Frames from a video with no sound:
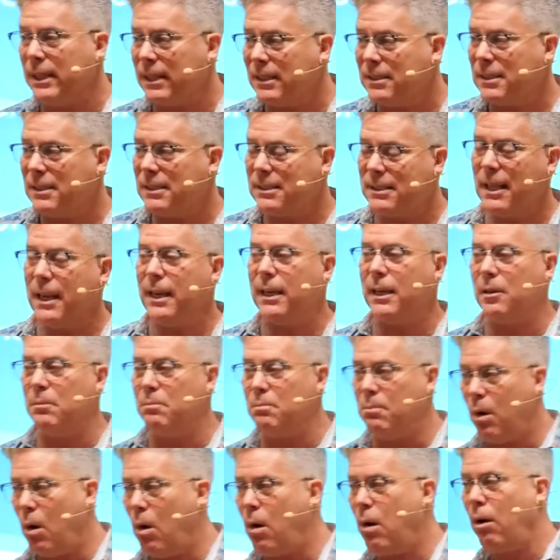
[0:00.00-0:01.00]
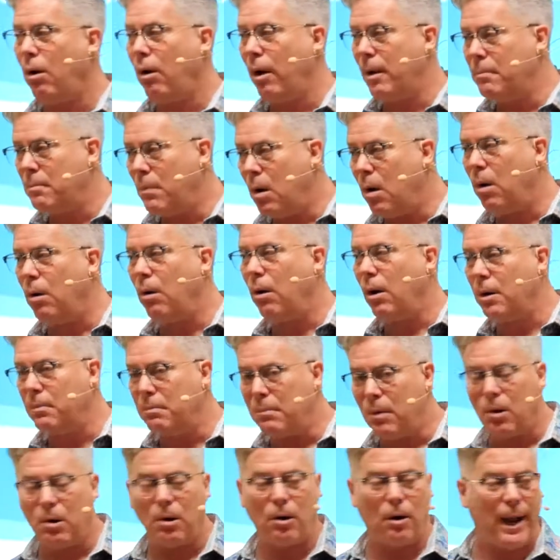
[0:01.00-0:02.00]
this is taking more and more and
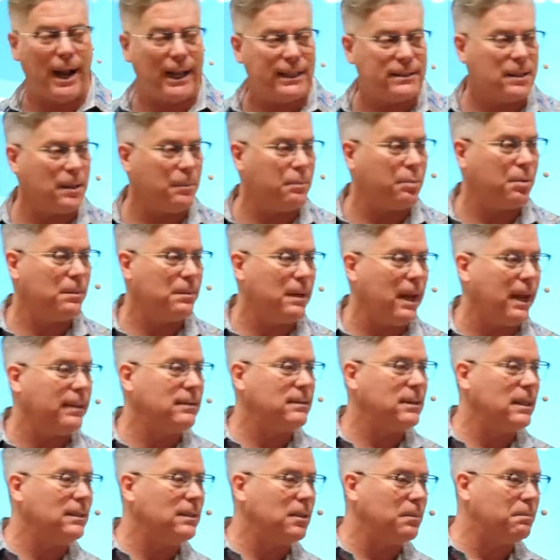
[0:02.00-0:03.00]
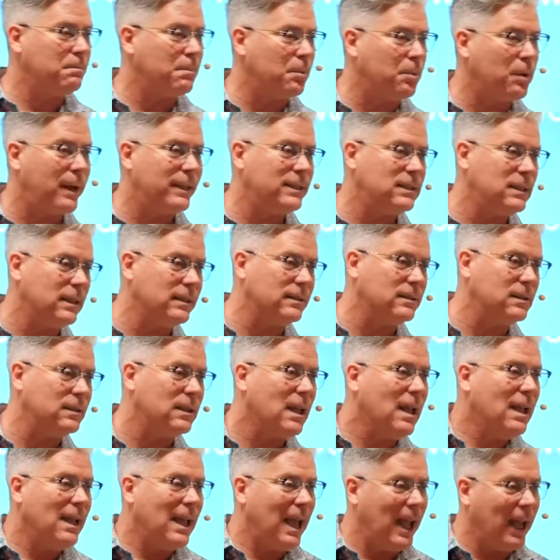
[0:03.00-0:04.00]
more antidepressants
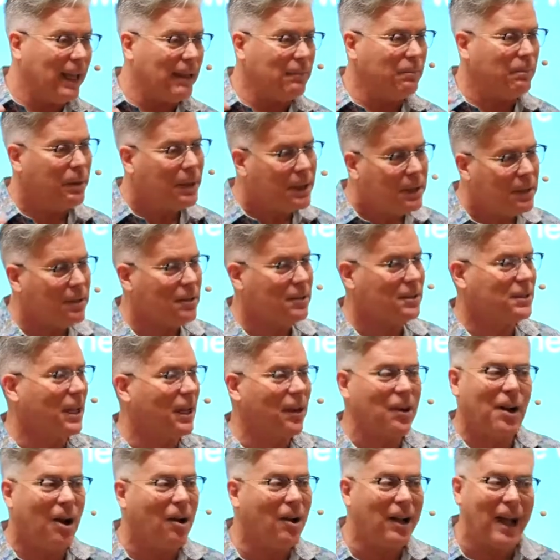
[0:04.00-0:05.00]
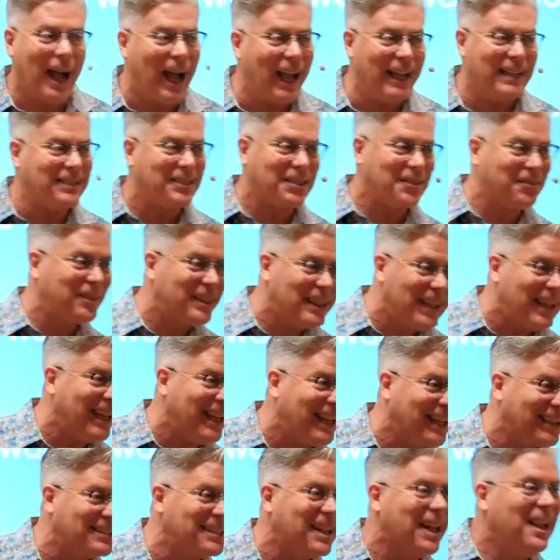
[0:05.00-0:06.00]
and pills and all kinds of
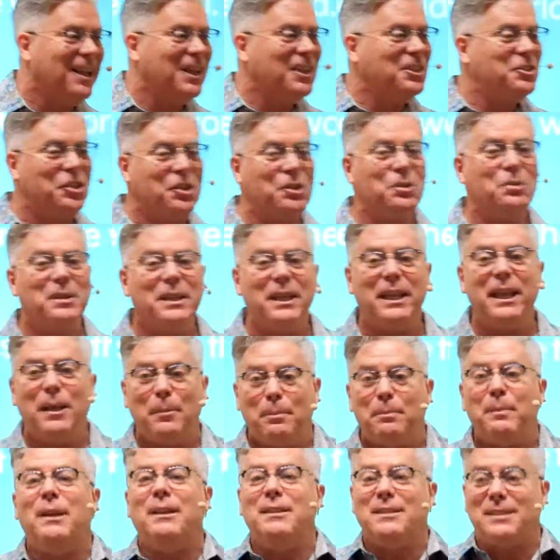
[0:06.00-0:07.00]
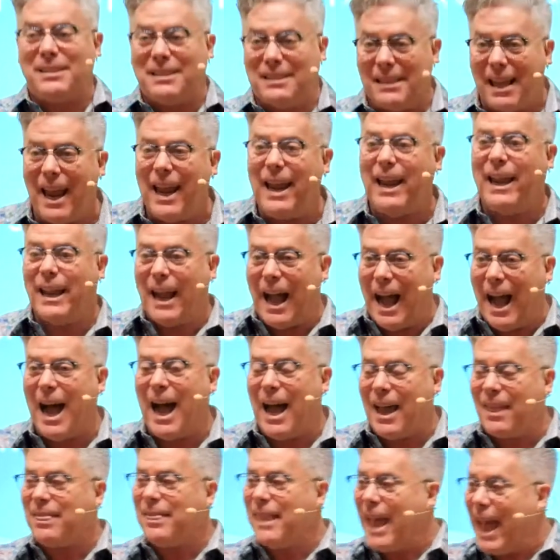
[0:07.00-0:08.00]
things to keep staying
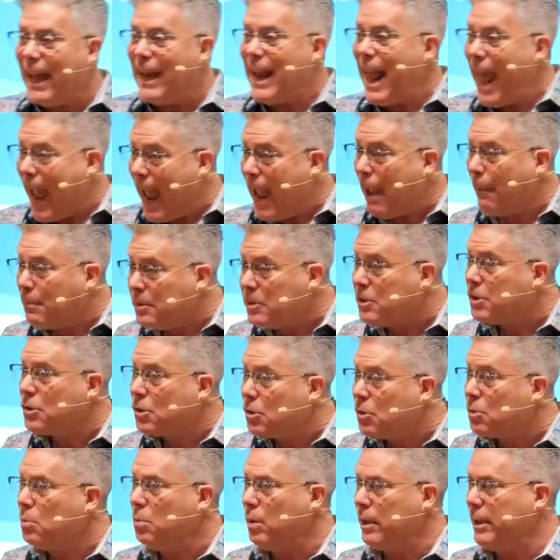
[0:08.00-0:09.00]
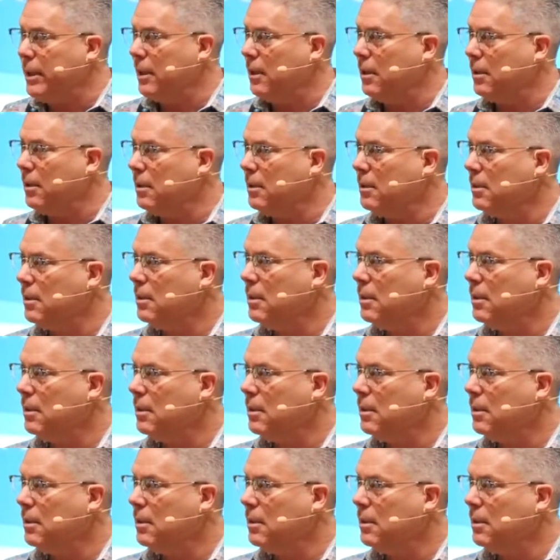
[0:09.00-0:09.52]
on that hamster wheel.